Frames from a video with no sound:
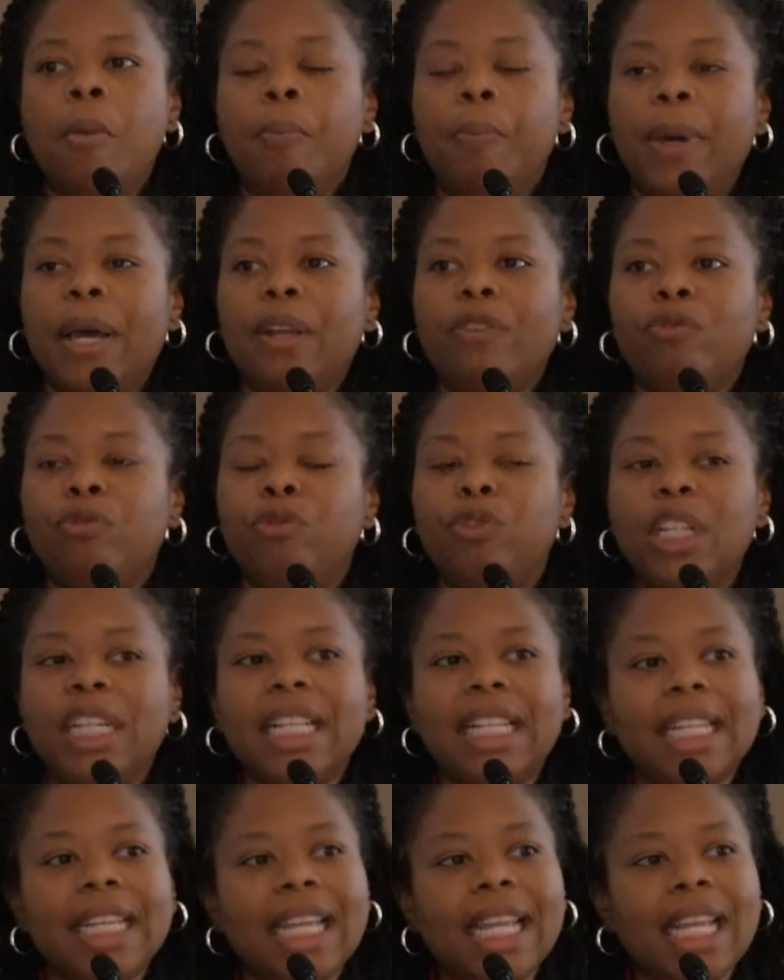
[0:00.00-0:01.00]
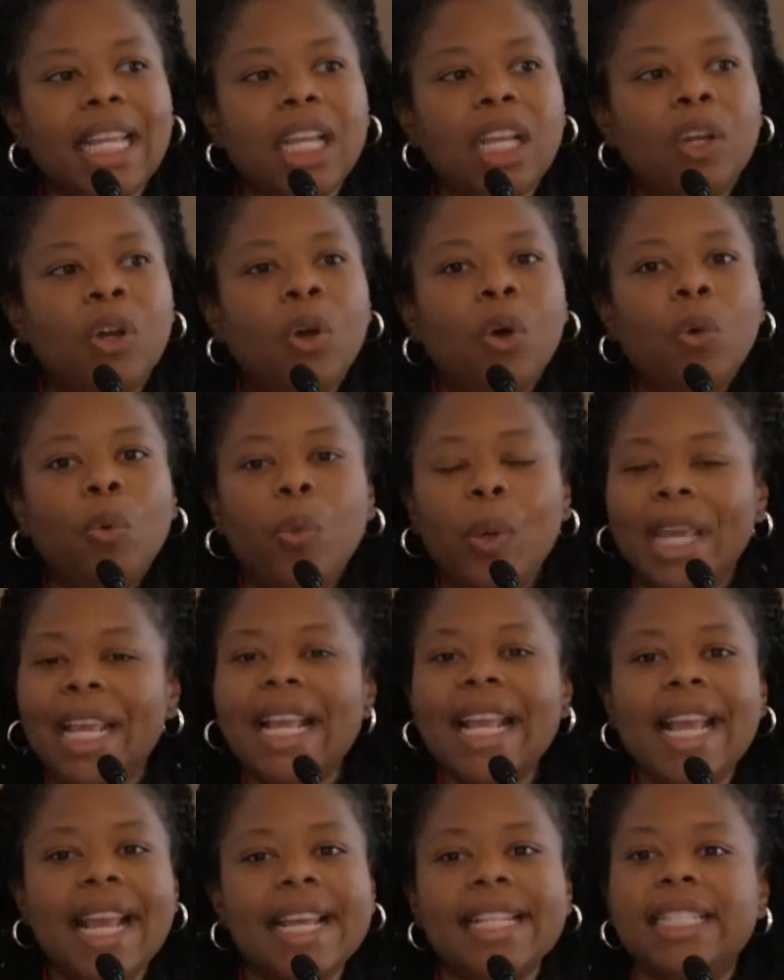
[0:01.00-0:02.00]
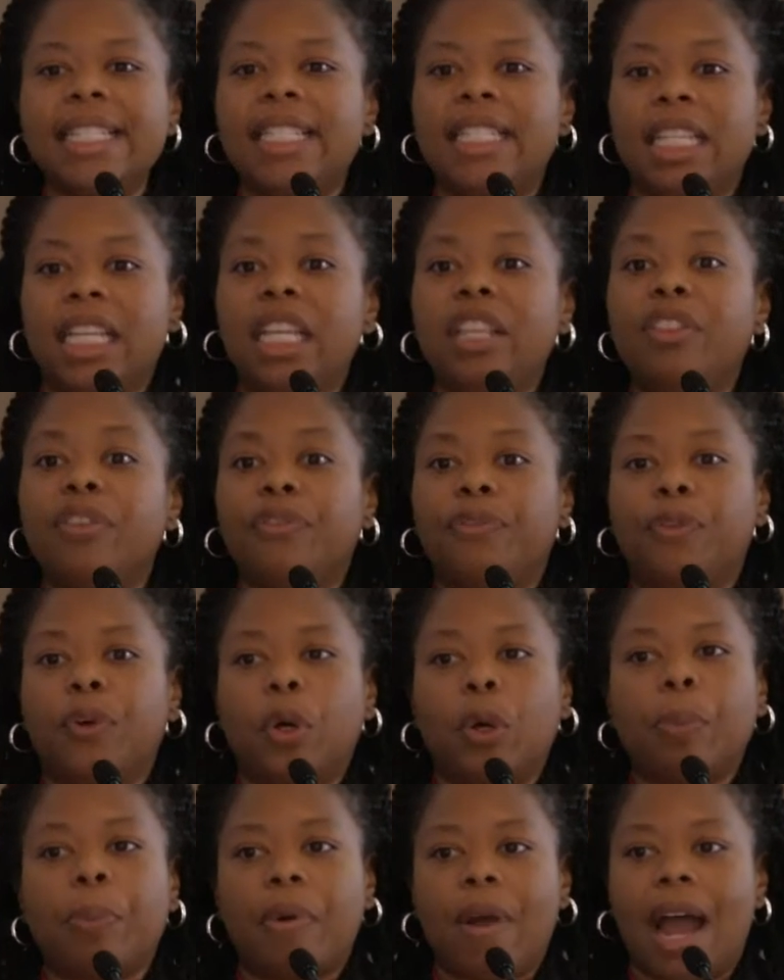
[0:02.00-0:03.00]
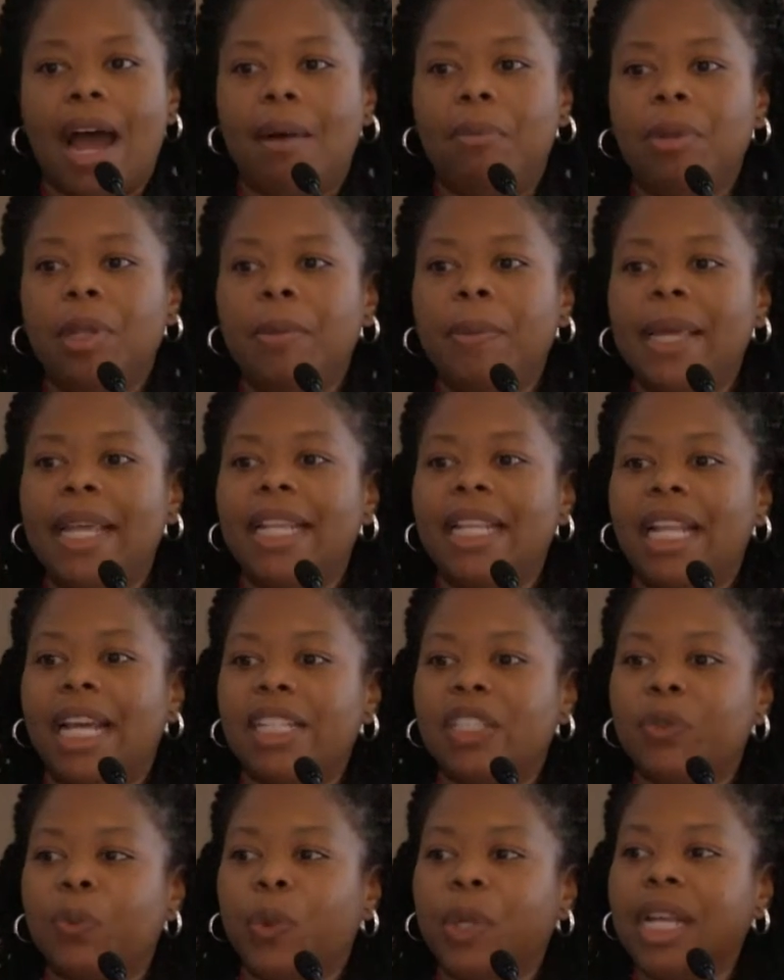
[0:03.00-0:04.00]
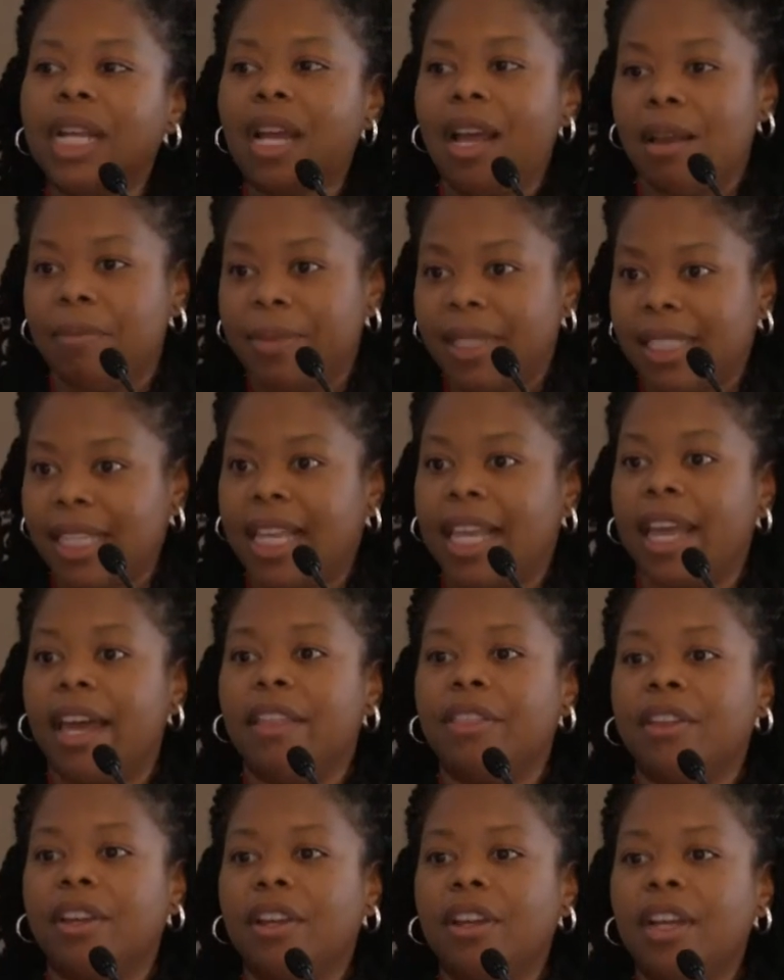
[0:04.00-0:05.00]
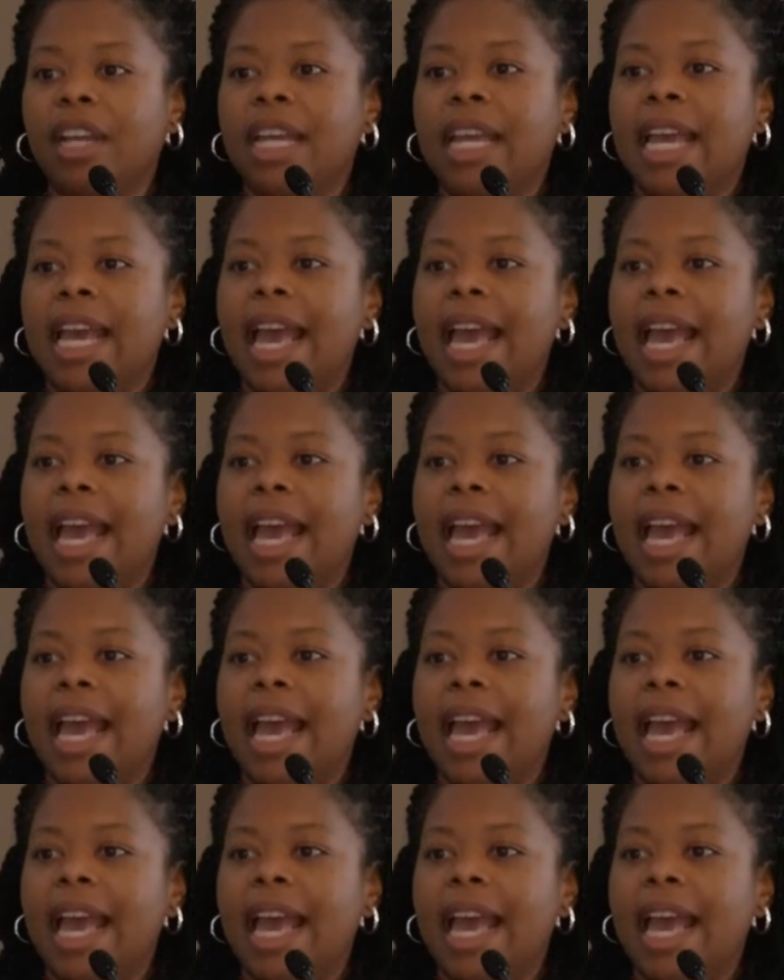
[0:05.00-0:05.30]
but really, we can't see the full problem unless we come together